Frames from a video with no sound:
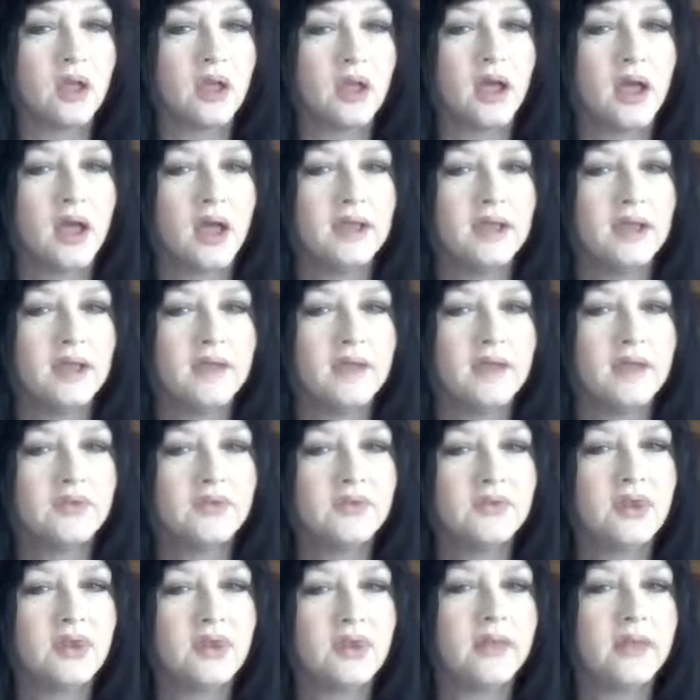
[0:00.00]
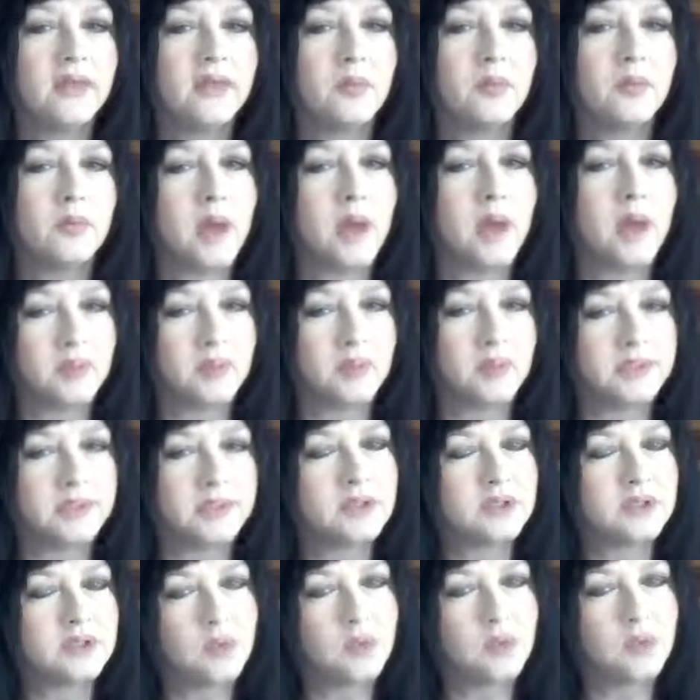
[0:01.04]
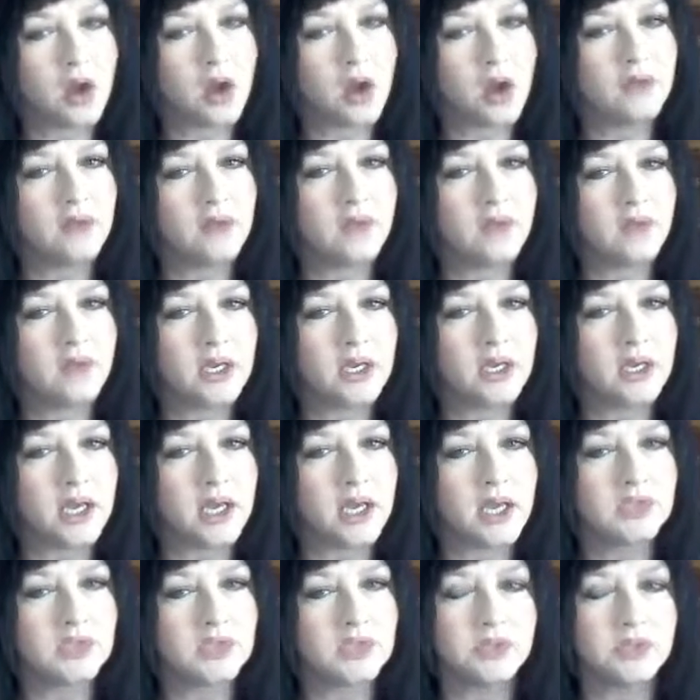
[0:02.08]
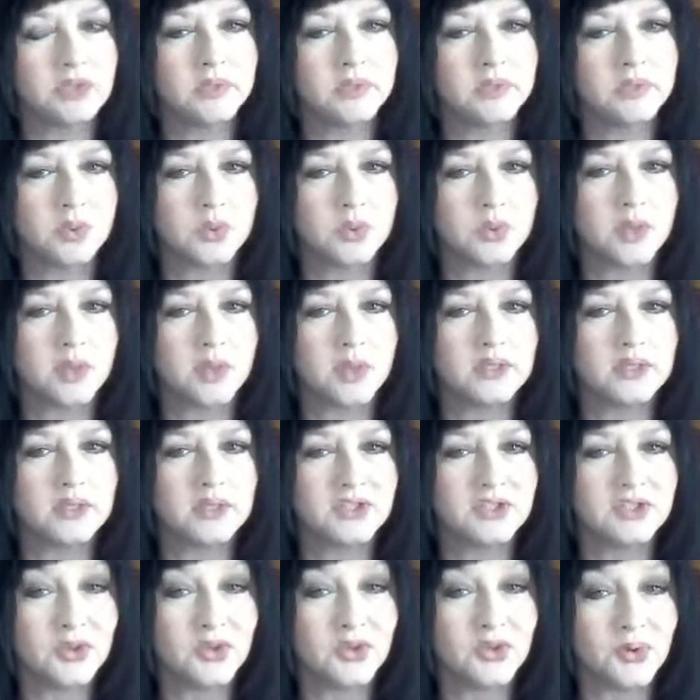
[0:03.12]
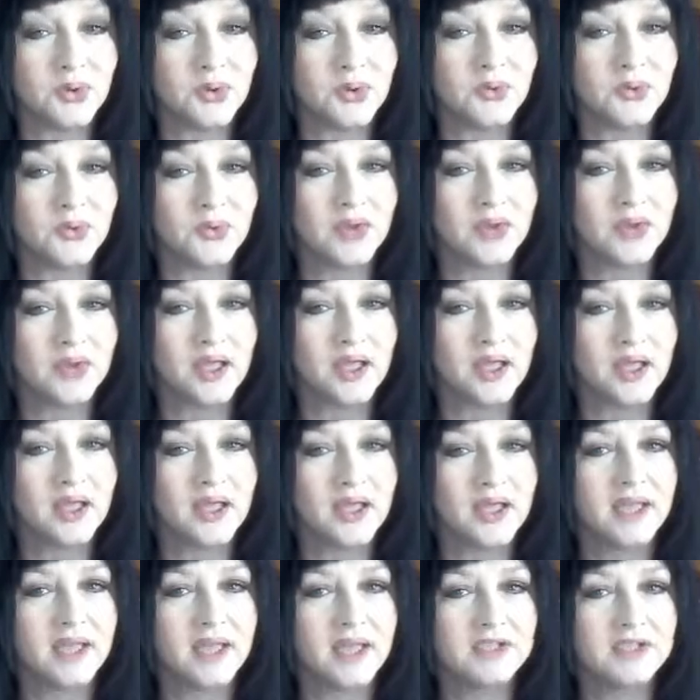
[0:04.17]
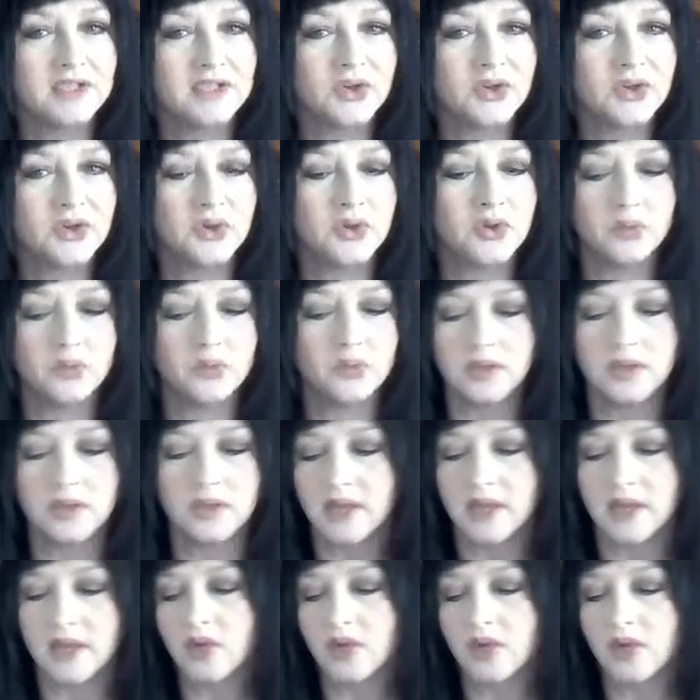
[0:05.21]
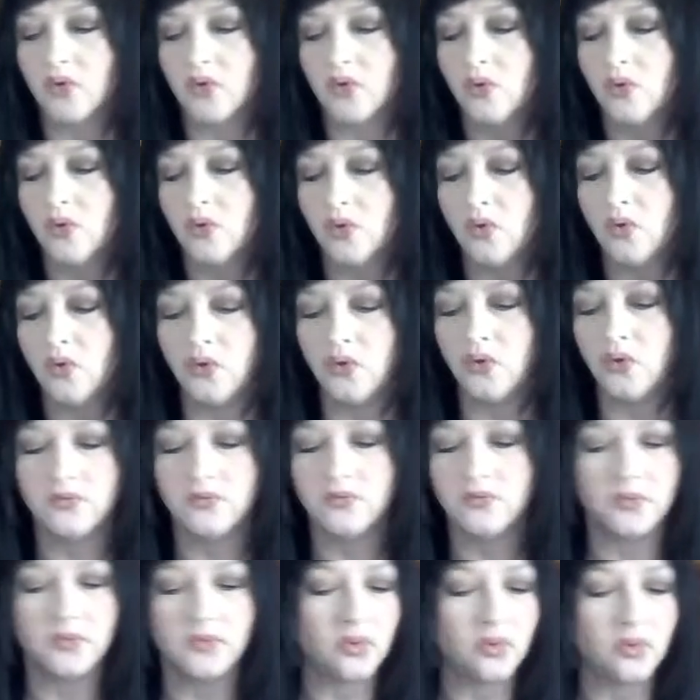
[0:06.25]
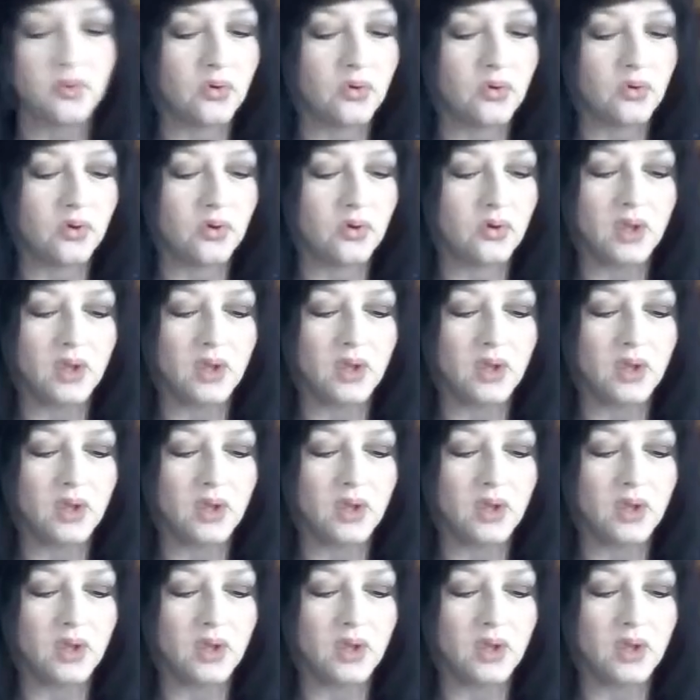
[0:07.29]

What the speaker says: I never thought there might be some kind of connection between the two until you read that whole full